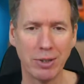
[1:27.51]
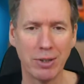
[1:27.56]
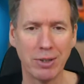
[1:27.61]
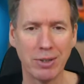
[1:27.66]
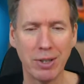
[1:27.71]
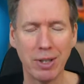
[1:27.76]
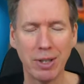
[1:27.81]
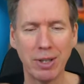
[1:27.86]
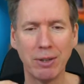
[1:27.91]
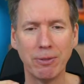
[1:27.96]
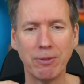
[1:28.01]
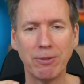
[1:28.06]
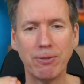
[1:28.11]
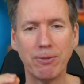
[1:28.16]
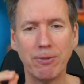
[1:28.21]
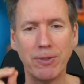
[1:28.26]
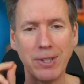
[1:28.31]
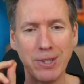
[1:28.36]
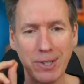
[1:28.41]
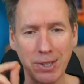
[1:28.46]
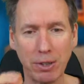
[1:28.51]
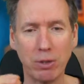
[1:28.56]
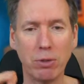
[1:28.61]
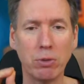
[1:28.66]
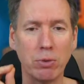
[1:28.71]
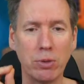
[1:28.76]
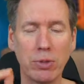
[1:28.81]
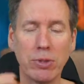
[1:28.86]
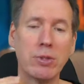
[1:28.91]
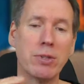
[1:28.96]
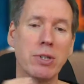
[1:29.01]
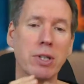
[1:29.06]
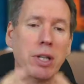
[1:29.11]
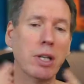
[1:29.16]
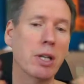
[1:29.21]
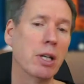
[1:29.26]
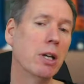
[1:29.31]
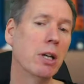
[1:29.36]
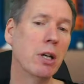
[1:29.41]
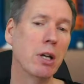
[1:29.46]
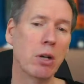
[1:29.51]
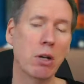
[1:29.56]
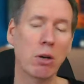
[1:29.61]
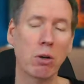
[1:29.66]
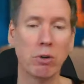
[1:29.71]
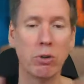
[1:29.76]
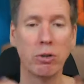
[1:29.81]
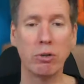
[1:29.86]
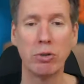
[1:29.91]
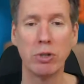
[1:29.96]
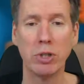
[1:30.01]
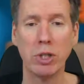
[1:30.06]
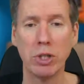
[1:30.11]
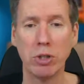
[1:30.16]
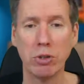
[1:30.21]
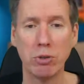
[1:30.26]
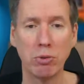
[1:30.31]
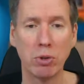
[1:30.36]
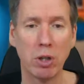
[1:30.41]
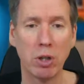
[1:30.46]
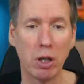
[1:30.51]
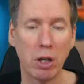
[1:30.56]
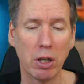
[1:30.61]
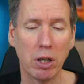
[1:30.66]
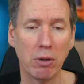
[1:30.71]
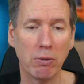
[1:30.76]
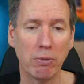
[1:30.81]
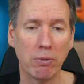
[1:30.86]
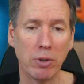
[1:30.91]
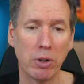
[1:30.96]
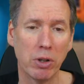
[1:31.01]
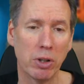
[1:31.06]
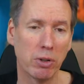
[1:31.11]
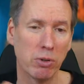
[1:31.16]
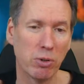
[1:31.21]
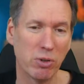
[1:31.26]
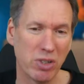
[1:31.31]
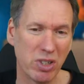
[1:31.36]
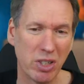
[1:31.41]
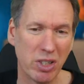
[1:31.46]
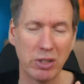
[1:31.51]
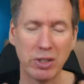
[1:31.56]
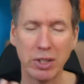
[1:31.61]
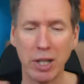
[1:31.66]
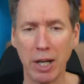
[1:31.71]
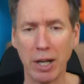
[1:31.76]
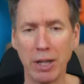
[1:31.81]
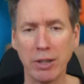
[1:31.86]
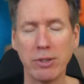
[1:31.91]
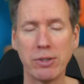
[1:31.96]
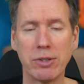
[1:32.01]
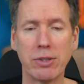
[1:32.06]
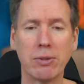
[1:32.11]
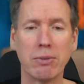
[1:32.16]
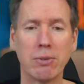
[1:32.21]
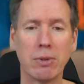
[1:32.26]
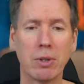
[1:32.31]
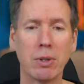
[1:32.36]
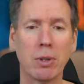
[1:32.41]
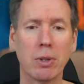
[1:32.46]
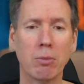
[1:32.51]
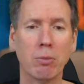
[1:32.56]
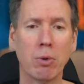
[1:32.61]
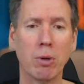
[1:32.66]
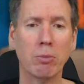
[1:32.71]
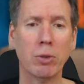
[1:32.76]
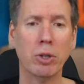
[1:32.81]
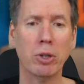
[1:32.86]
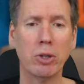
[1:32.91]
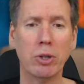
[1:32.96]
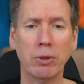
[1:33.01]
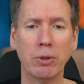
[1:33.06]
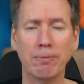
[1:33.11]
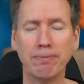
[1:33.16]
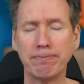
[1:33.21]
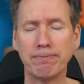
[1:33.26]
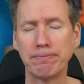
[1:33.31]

So there's nothing physical to see on the traditional kind of diagnostic scans that one would do.